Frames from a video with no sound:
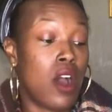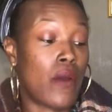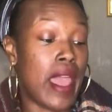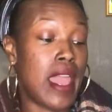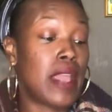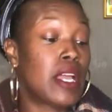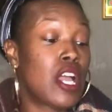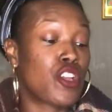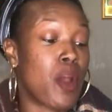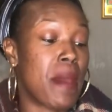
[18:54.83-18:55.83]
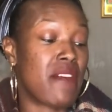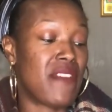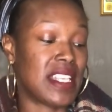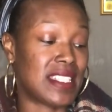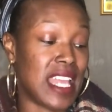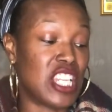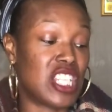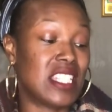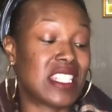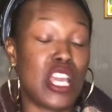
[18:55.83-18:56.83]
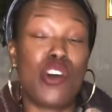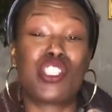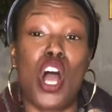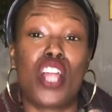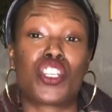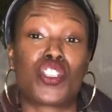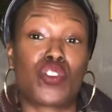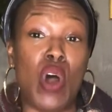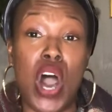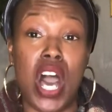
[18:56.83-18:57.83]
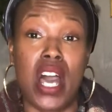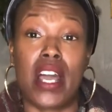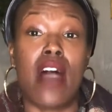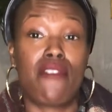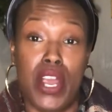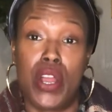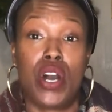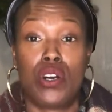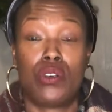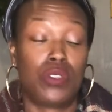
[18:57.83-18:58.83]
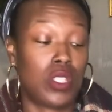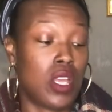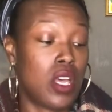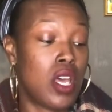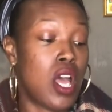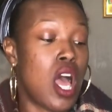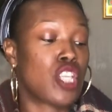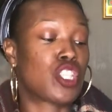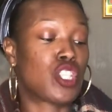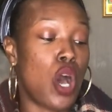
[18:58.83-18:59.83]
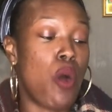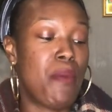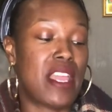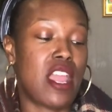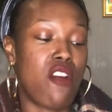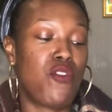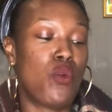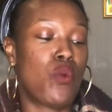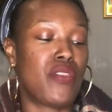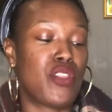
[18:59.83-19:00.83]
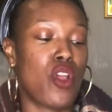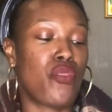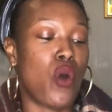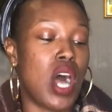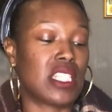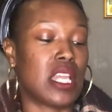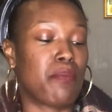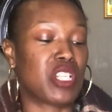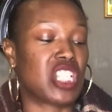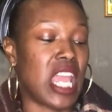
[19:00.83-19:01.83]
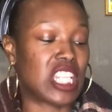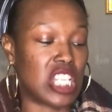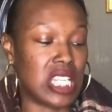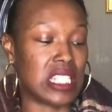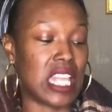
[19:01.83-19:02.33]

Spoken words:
Okay? Your manifestation skills are strong, Virgos. So be careful with your thoughts and projections.